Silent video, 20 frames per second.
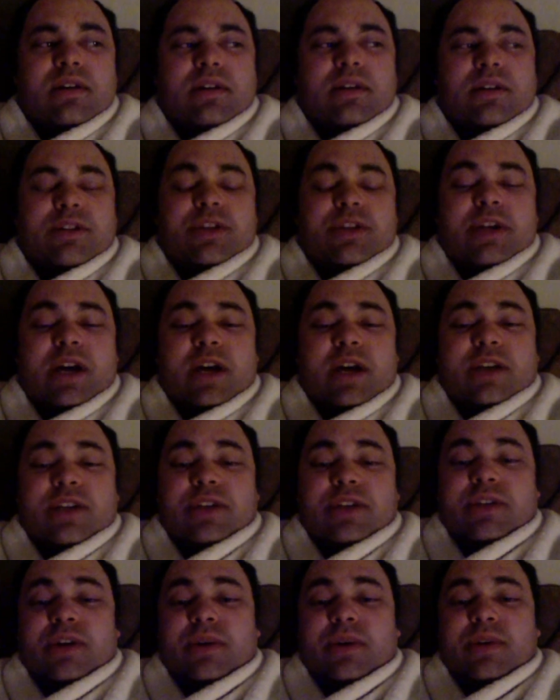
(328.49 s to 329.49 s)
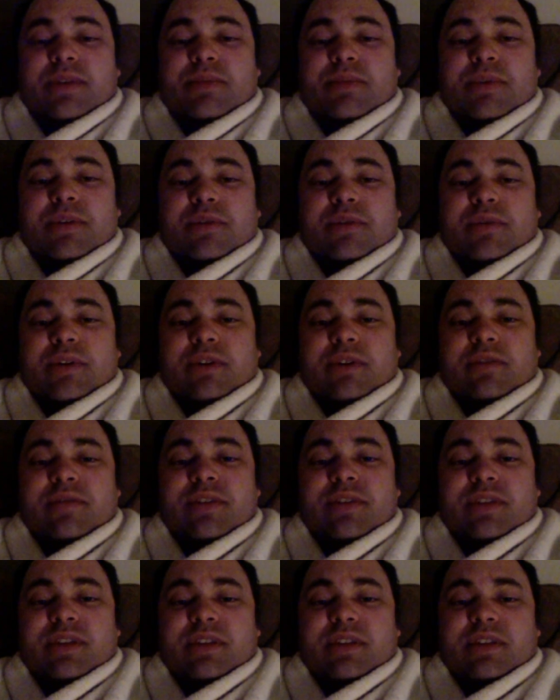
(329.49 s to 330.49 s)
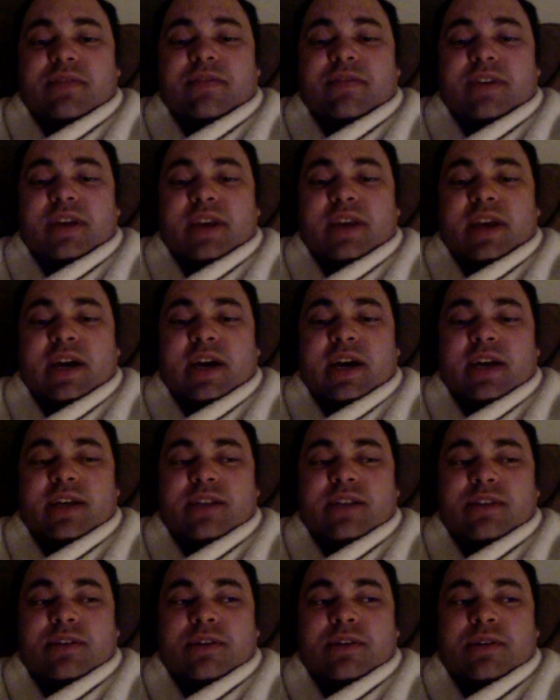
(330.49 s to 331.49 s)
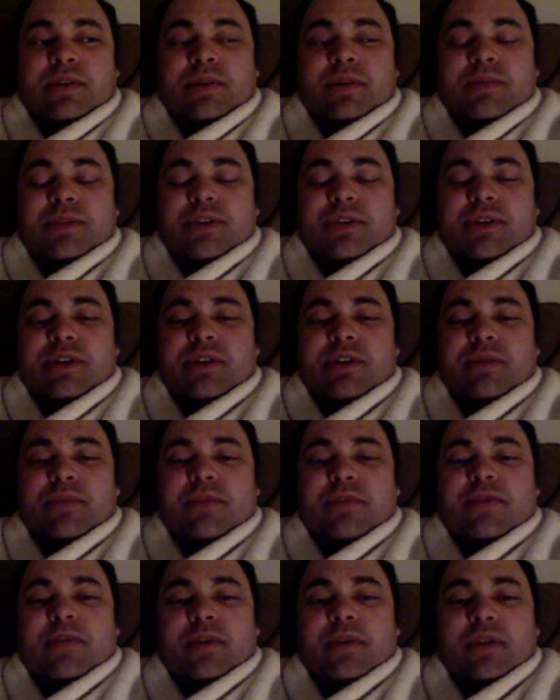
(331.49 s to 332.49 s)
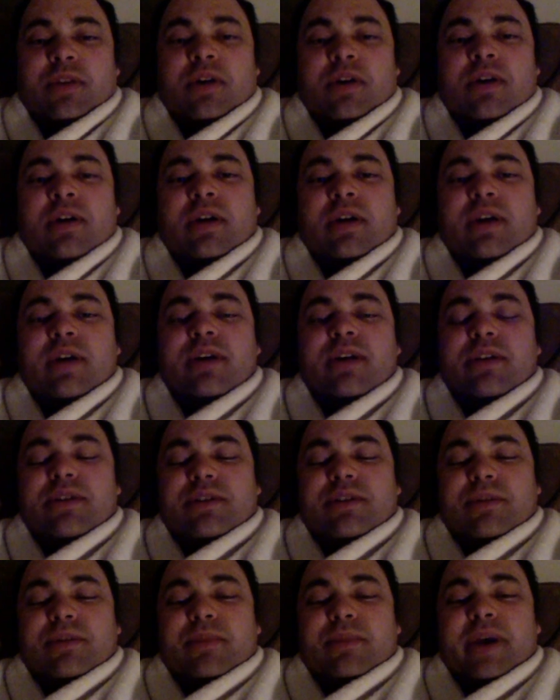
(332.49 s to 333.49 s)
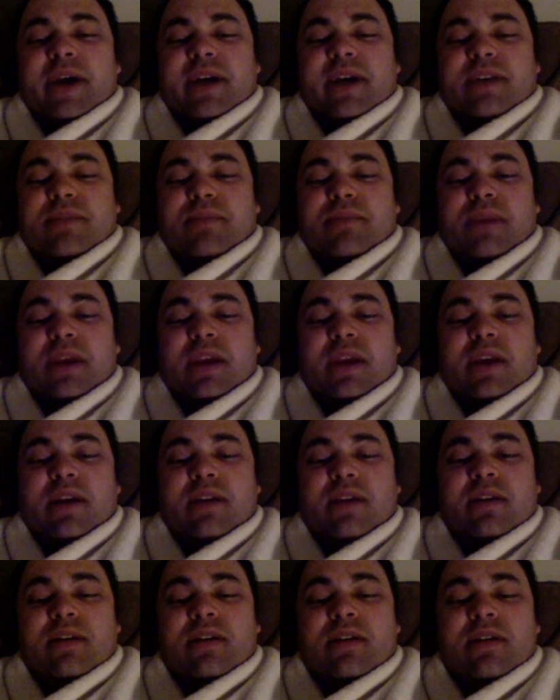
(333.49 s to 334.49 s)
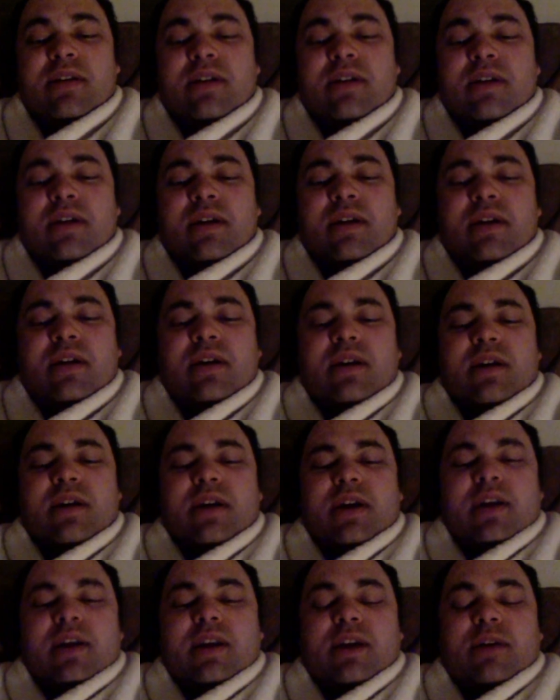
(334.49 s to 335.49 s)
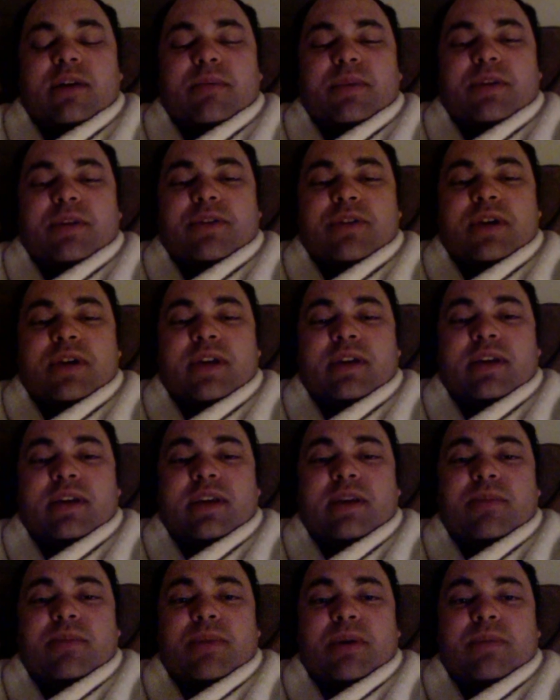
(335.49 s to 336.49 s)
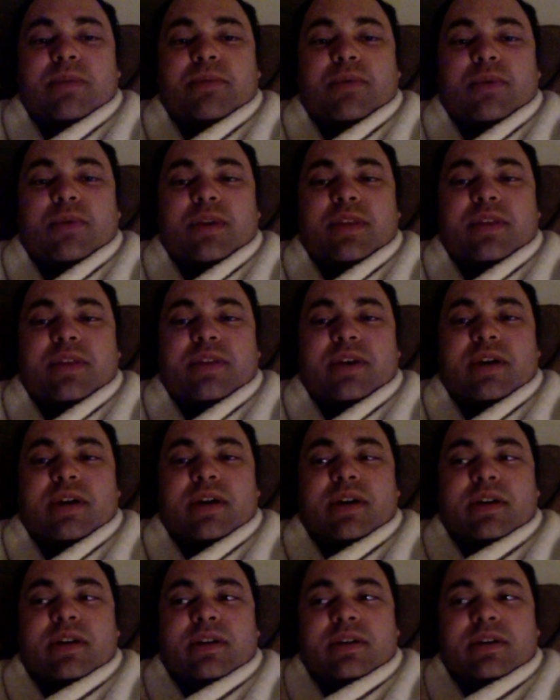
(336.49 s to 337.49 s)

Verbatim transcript: Josh has always been a real physically fit guy, so I'm sure before long he'll surpass me, and I'll be trying to keep up with uh,